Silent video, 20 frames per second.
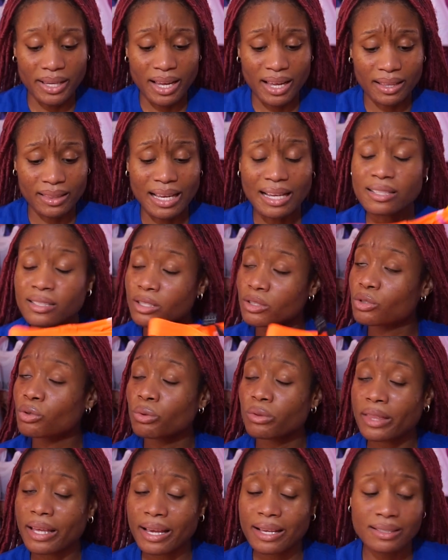yeah, that's the two
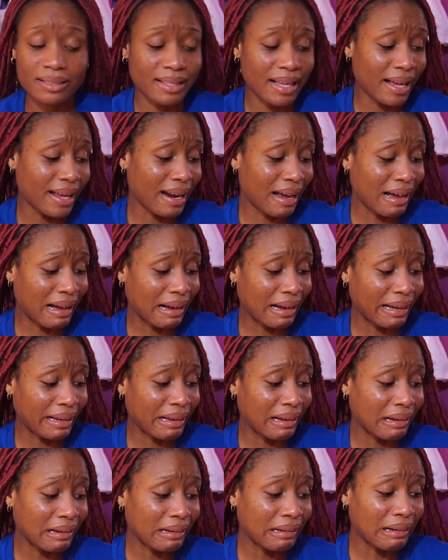things that
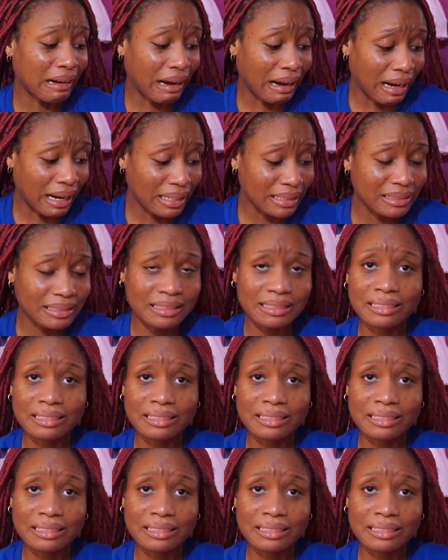I got.